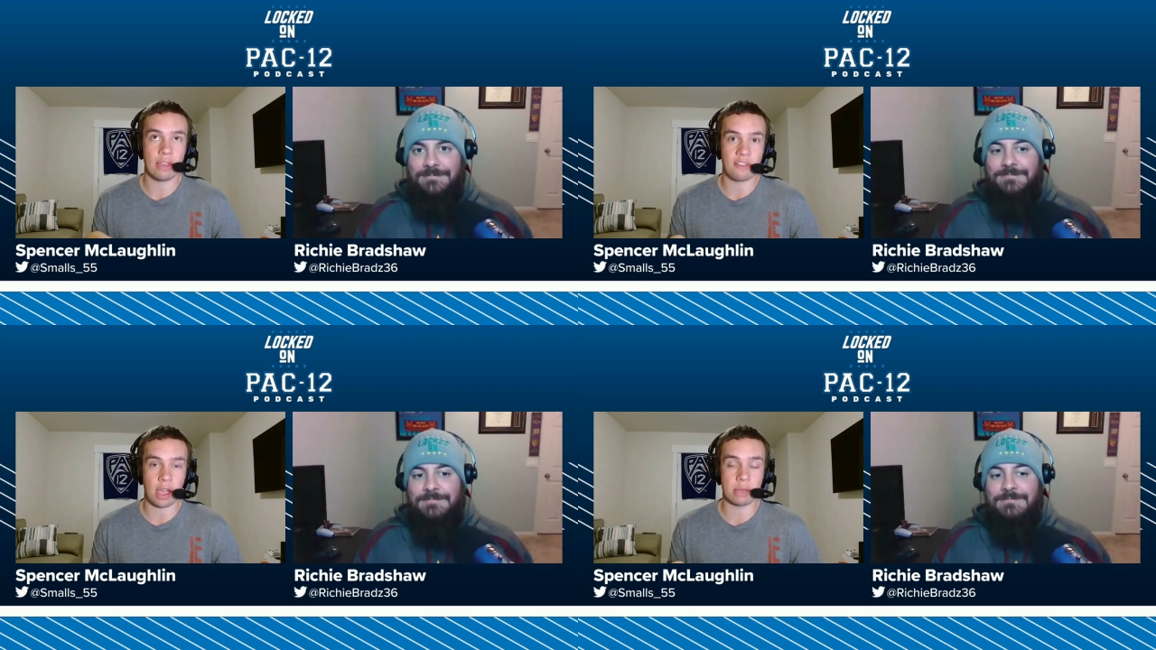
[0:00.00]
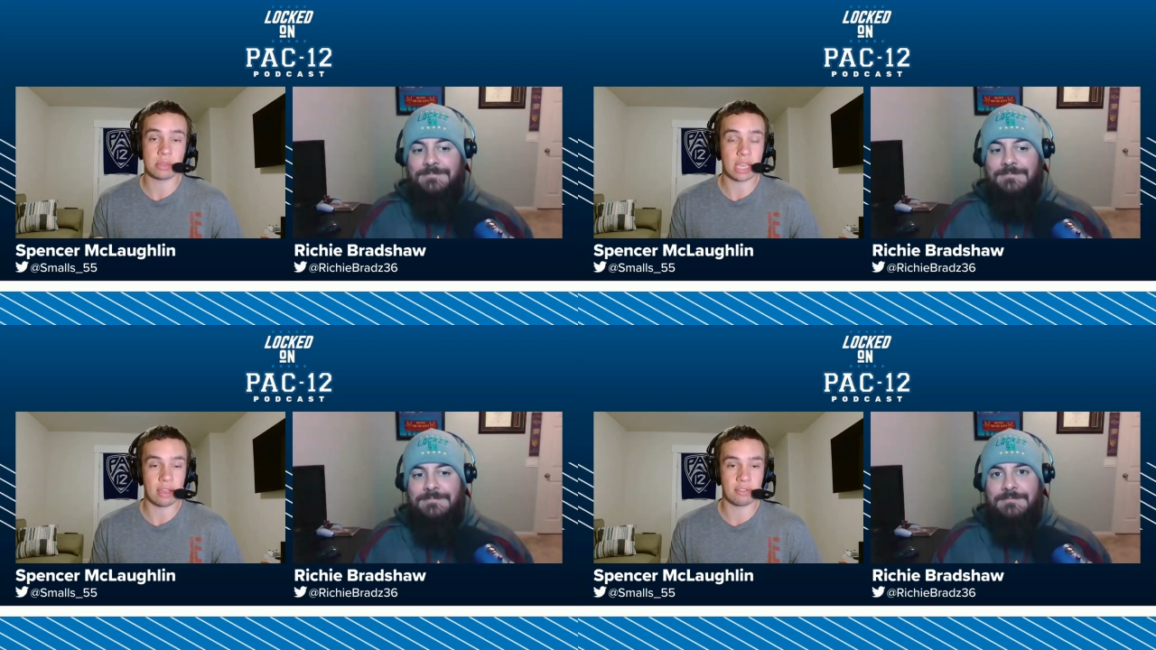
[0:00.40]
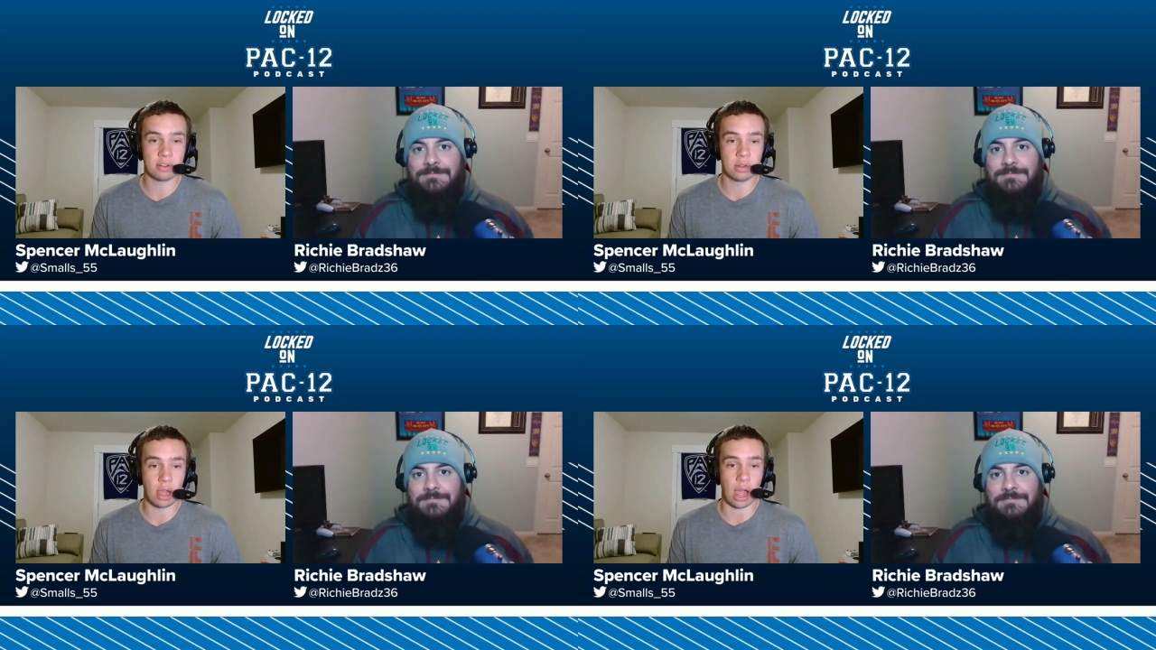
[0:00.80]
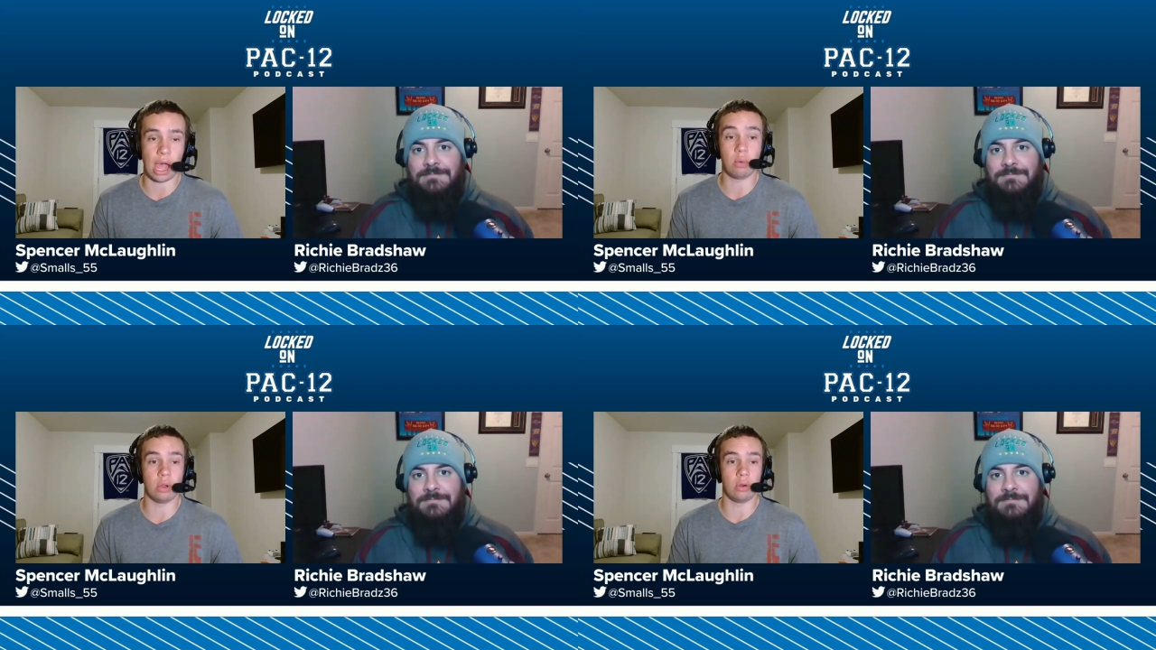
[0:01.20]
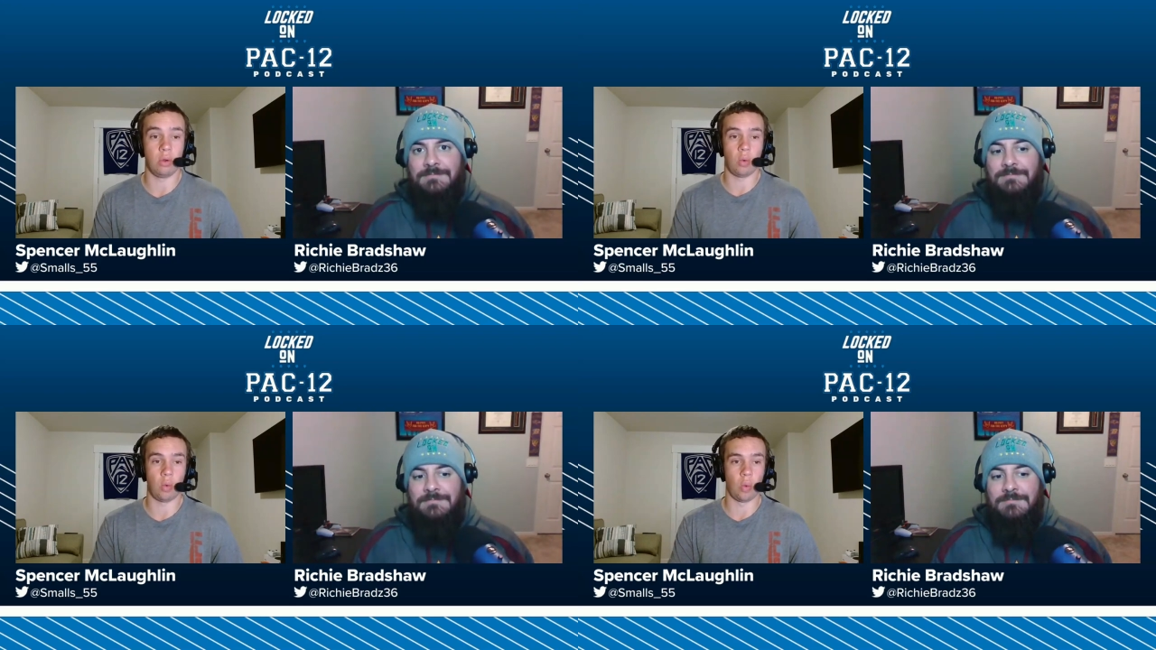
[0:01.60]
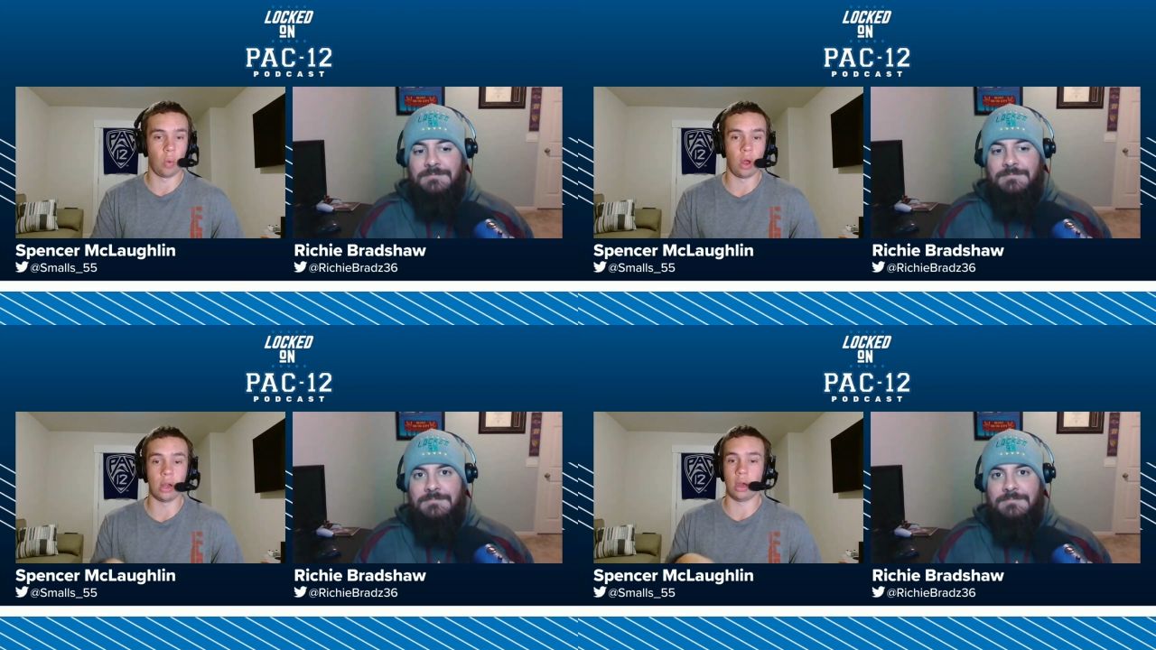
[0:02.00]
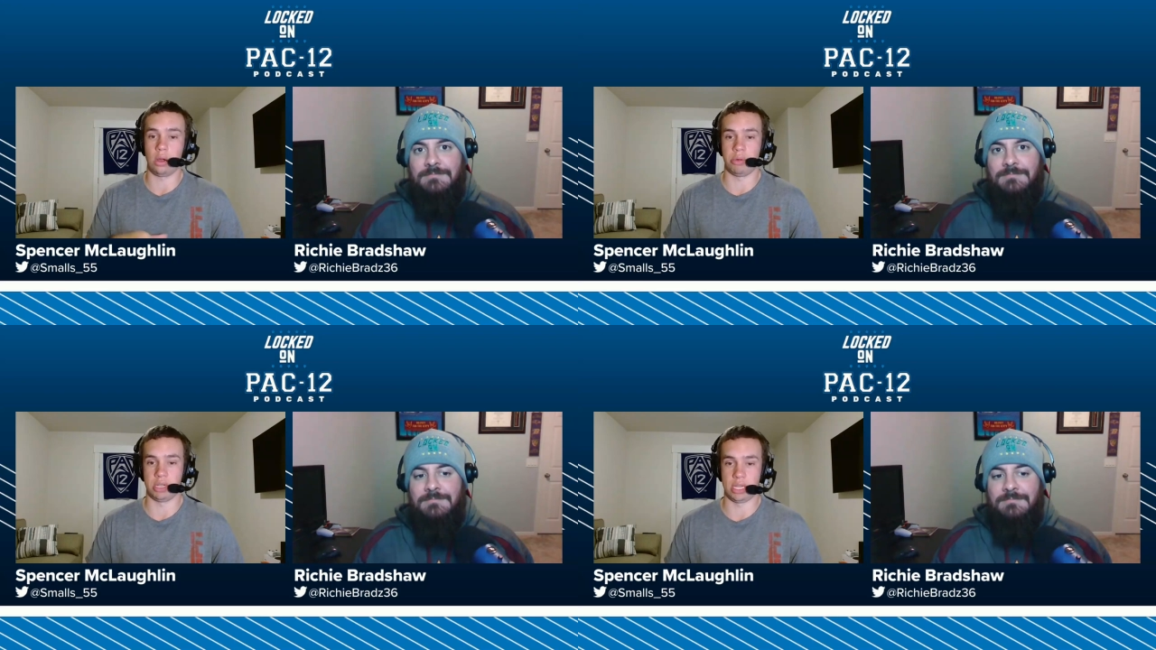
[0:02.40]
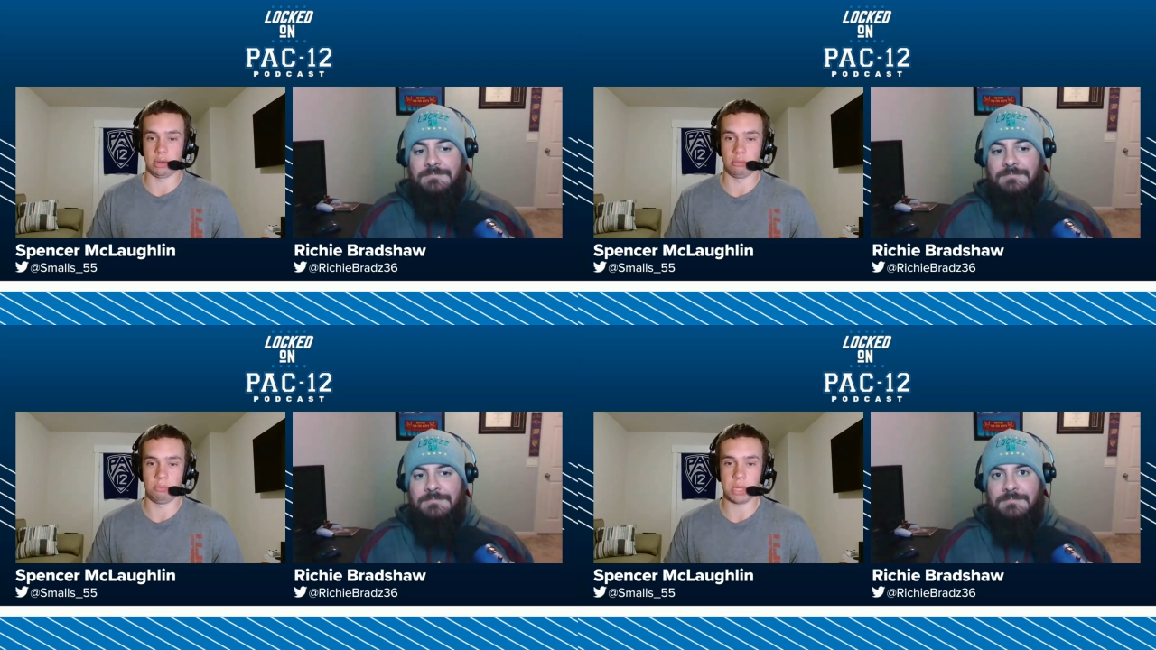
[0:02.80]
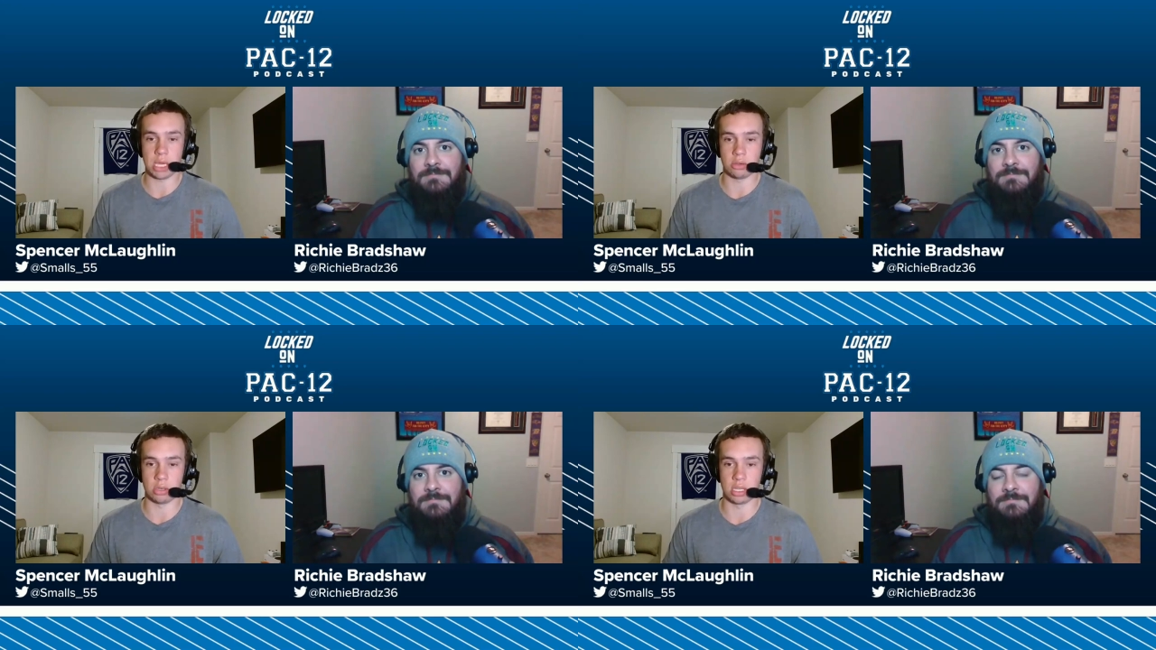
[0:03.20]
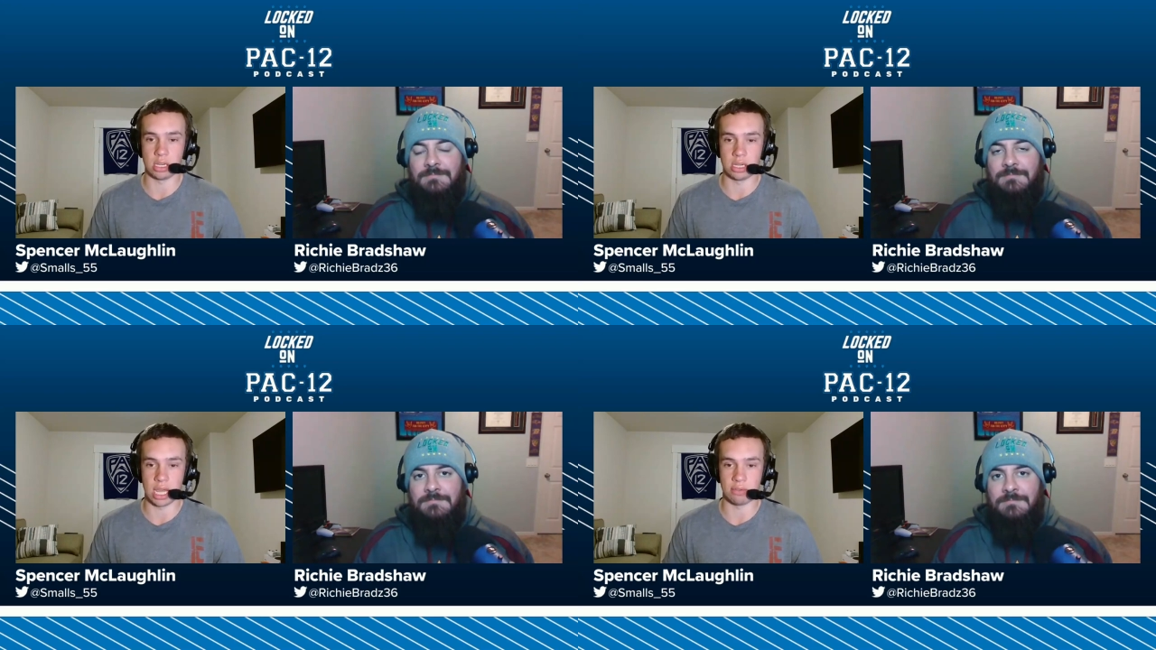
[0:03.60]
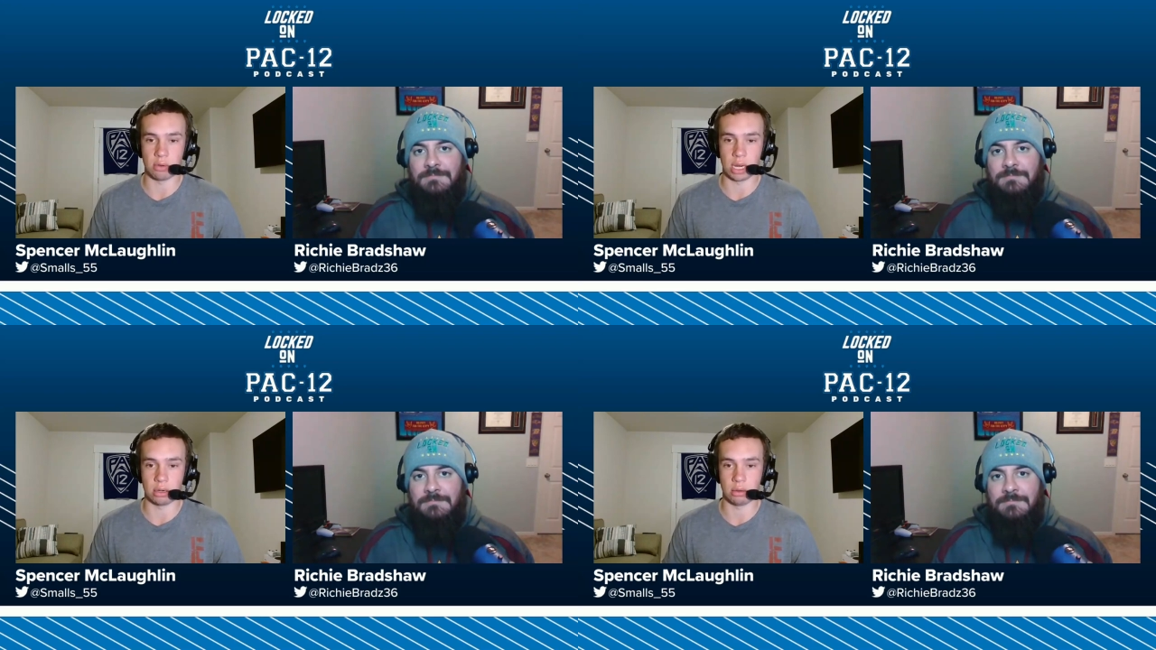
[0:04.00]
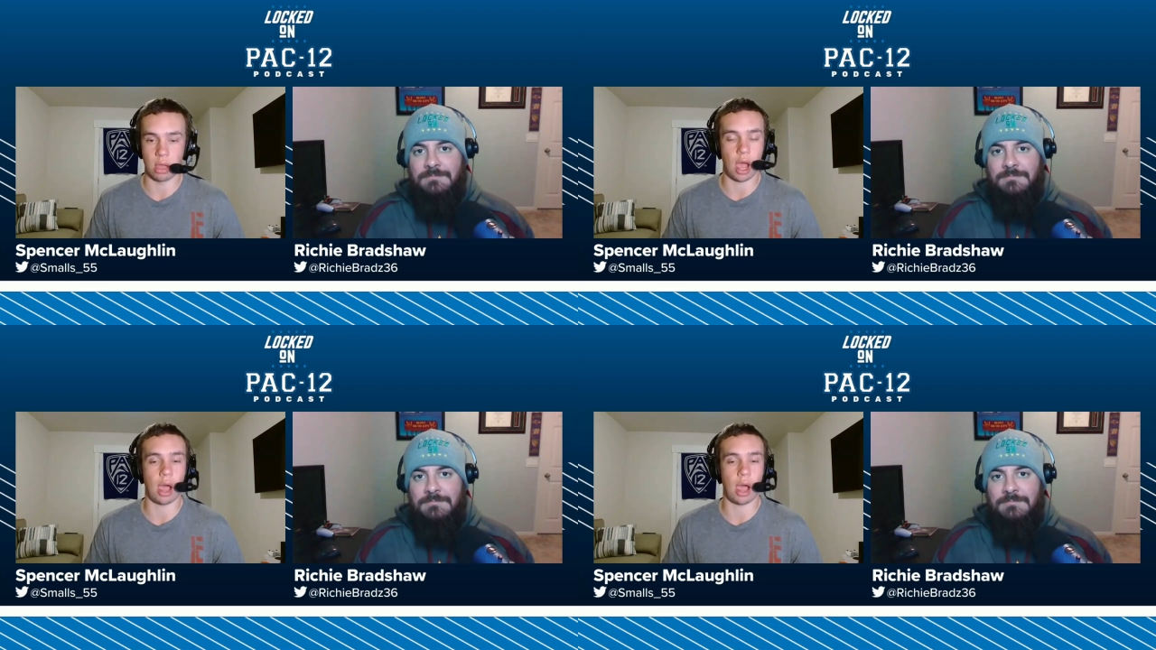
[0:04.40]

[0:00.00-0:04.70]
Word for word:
Speaker 1: If I'm Stanford, I would one hundred percent be interested in Dave Aranda.